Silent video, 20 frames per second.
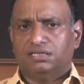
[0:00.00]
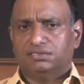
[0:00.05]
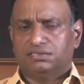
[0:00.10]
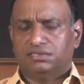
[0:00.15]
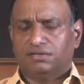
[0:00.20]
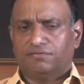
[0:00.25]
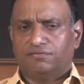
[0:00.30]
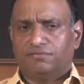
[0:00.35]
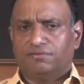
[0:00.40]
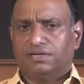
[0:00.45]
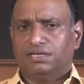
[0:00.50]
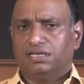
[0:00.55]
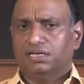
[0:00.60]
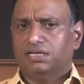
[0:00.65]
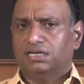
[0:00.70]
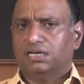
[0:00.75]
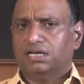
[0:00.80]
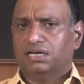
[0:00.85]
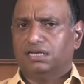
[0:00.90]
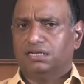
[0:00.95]

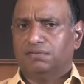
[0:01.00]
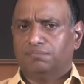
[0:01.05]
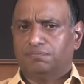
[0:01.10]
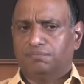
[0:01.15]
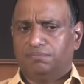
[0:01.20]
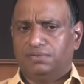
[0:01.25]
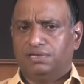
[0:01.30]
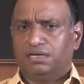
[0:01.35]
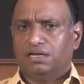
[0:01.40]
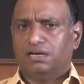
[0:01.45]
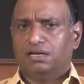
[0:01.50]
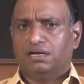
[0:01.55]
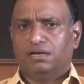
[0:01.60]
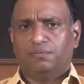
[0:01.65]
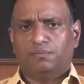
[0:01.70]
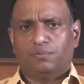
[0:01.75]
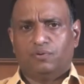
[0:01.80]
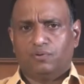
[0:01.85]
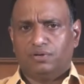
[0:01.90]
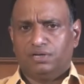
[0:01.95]
suffering and dull
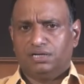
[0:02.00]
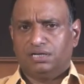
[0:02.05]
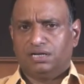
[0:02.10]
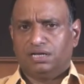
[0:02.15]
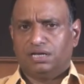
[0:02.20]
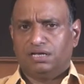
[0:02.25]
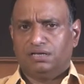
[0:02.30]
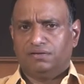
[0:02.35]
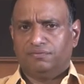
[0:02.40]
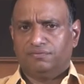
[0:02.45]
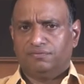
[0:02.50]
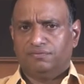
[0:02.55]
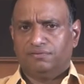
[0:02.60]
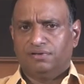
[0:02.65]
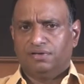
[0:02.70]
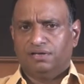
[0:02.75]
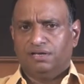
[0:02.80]
and boring life,